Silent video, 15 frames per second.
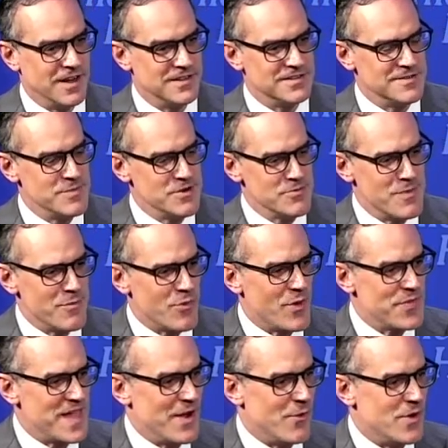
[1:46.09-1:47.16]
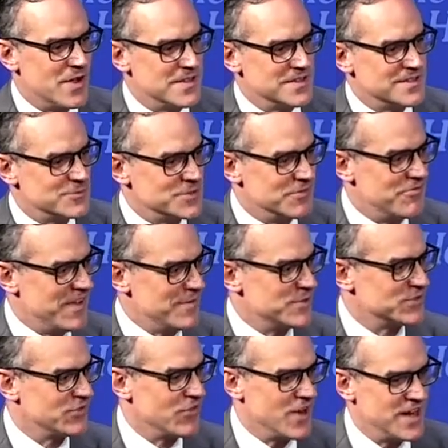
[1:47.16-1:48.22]
Does anybody remember what that was? It was a famous
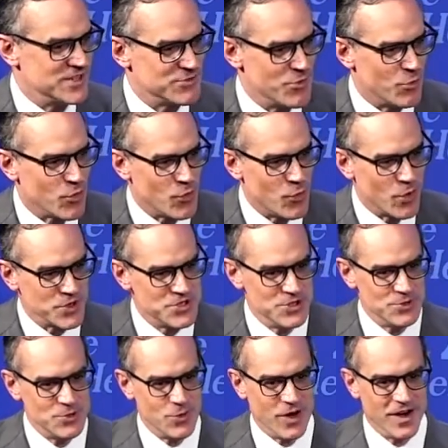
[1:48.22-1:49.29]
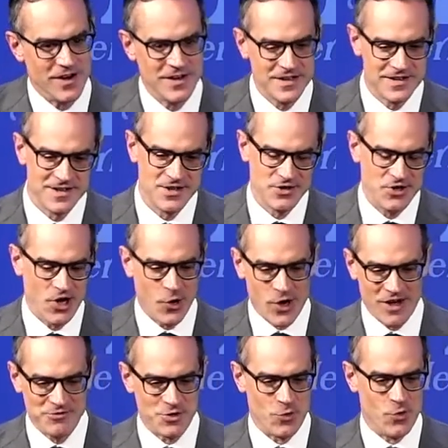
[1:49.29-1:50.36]
phrase from World War II where you go
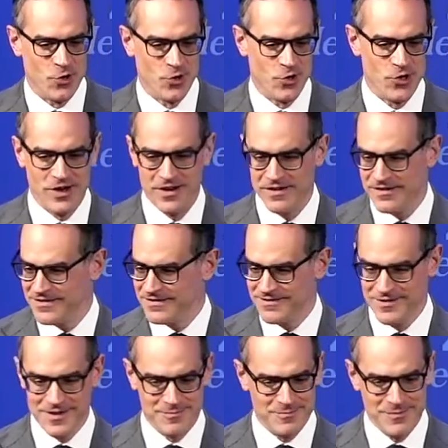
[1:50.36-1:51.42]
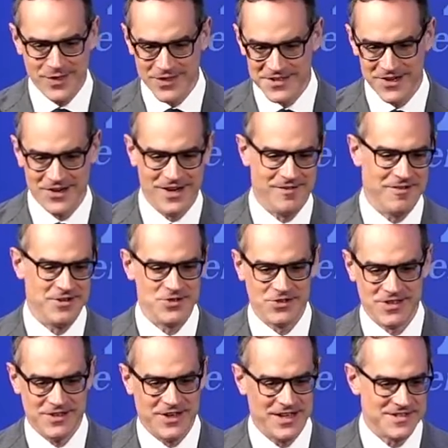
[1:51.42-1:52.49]
off to war and the military, eventually
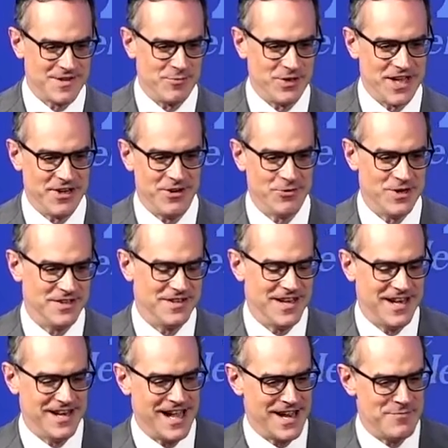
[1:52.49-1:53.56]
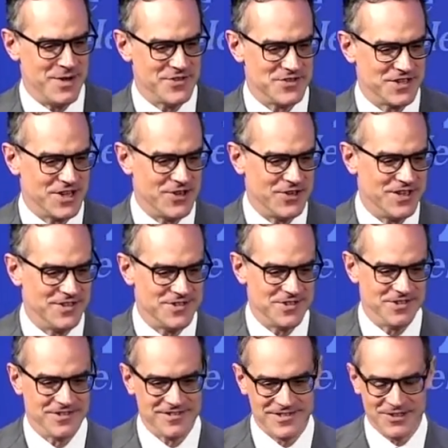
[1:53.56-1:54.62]
you get some letter written 9 months ago and it's
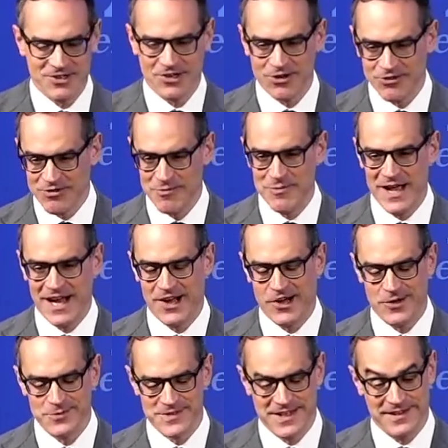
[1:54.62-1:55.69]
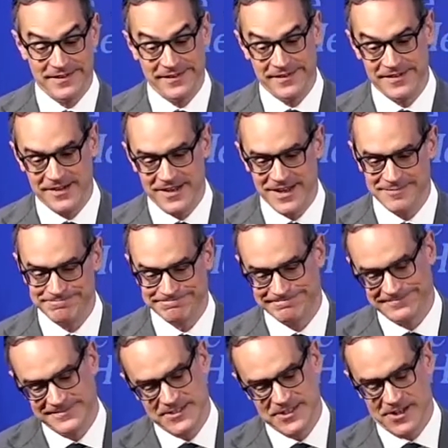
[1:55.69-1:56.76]
your girlfriend back home saying, Dear John,
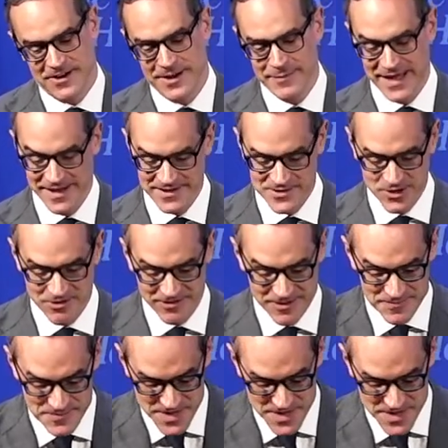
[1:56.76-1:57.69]
sorry man, it's over.